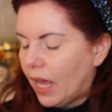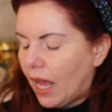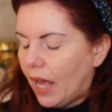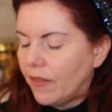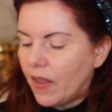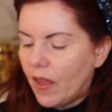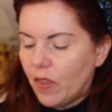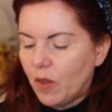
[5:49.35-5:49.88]

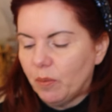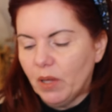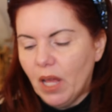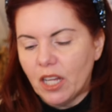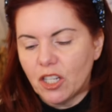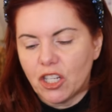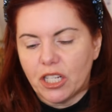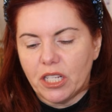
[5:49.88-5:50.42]
And then the
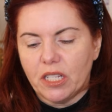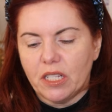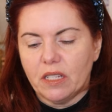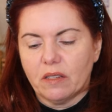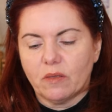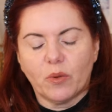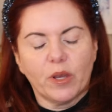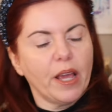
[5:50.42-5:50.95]

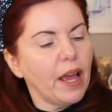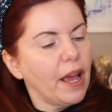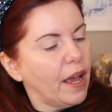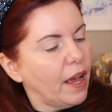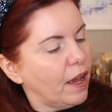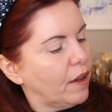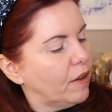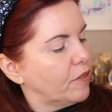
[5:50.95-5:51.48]
blushes, we
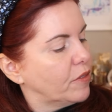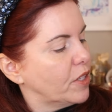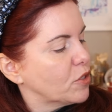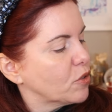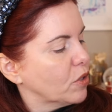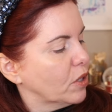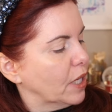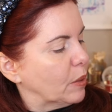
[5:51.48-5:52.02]
have, these
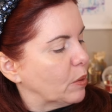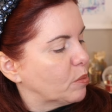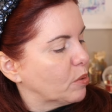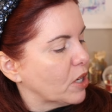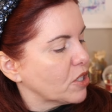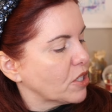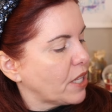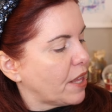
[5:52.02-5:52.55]
are the liquid
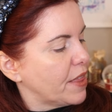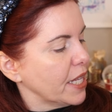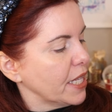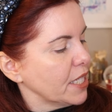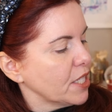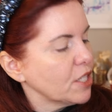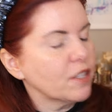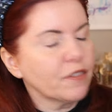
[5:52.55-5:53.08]
blushes. I
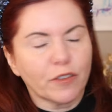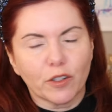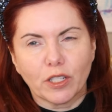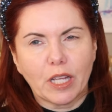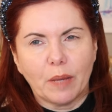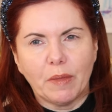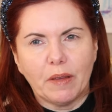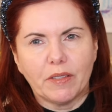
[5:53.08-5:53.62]
think this is the
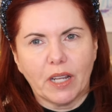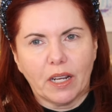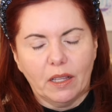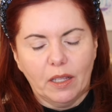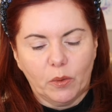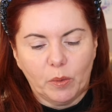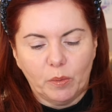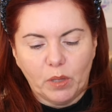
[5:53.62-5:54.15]
first time they've done a
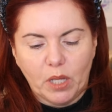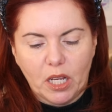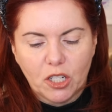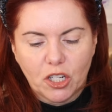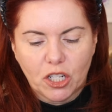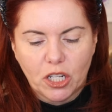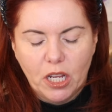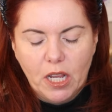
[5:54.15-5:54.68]
liquid
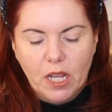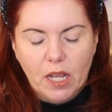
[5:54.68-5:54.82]
blush.